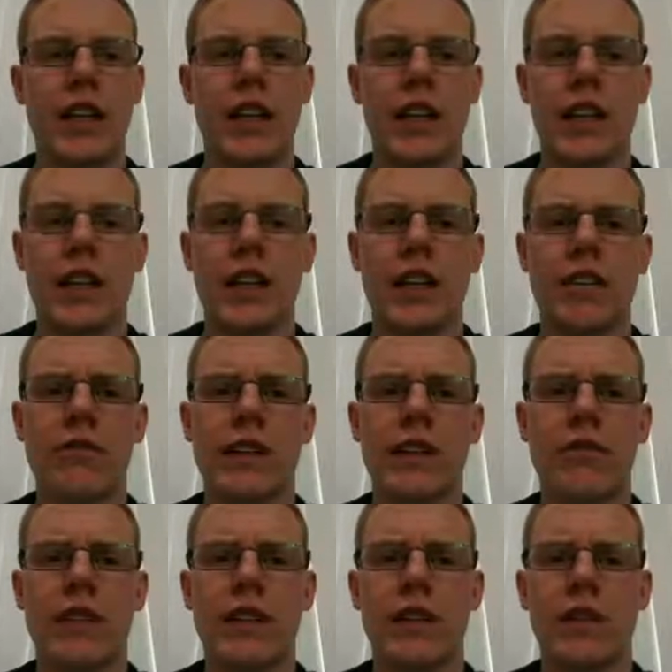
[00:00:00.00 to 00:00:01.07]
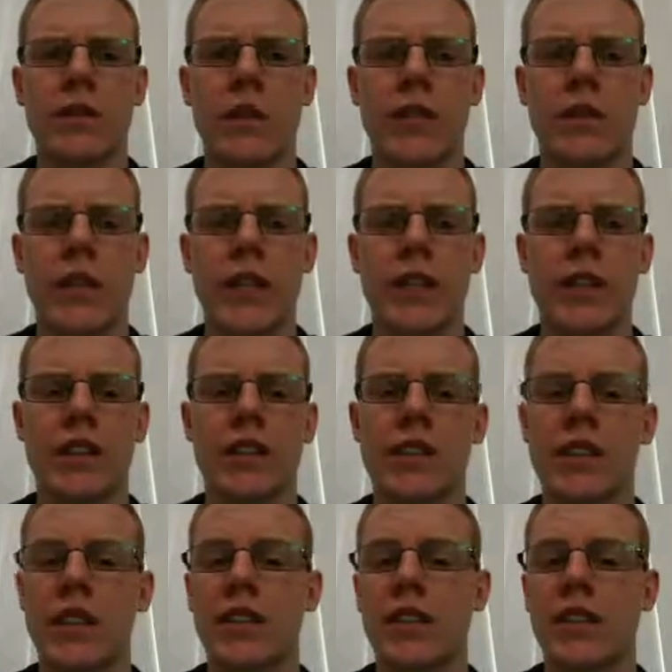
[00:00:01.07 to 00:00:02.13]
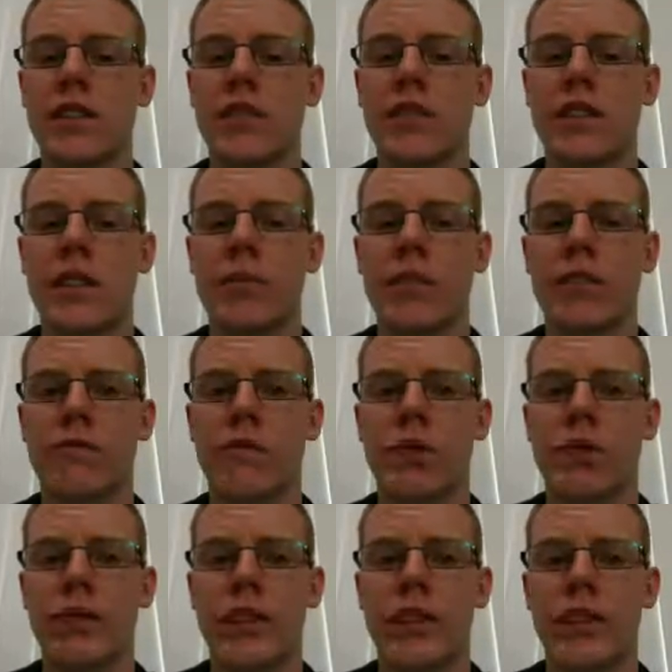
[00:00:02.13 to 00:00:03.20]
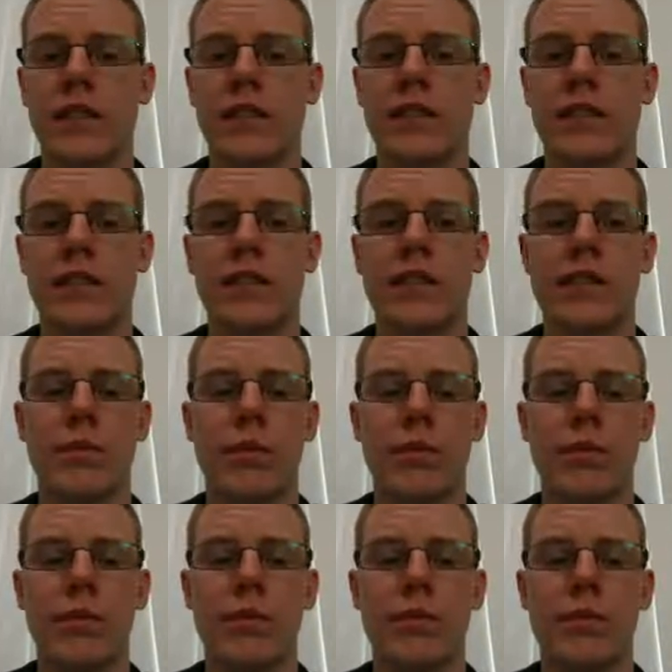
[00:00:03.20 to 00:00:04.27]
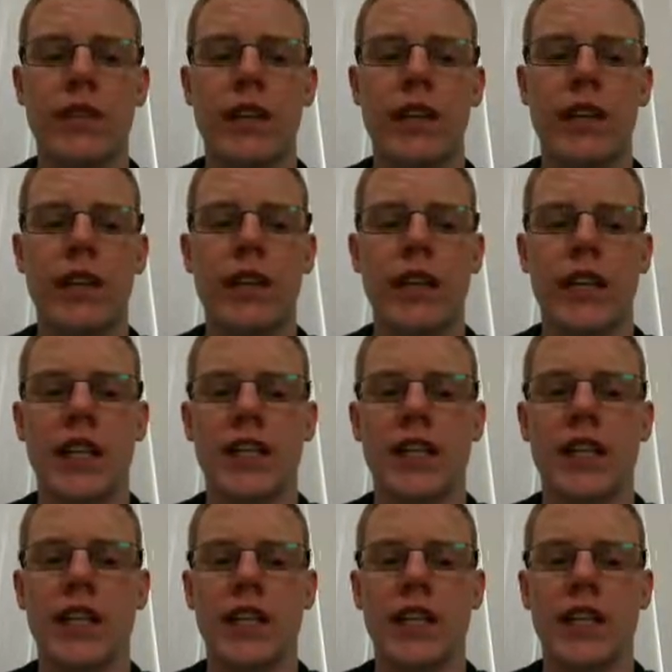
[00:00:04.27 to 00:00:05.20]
Another aspect in which we can discuss the assignment of processes to CPUs is